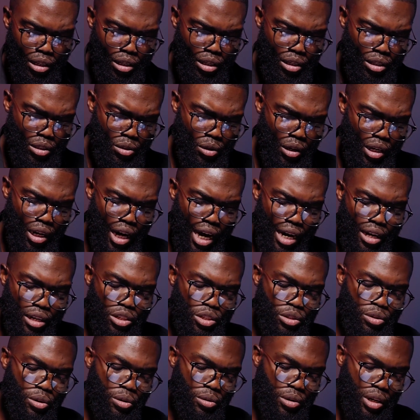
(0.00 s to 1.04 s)
So I'd like us
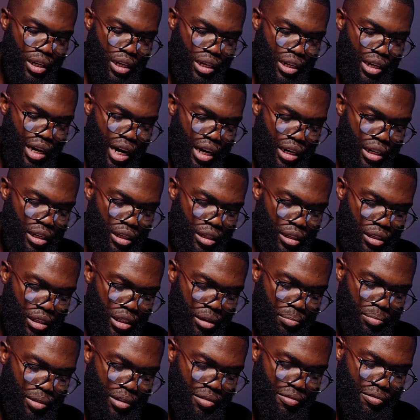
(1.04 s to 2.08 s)
to look at Daniel chapter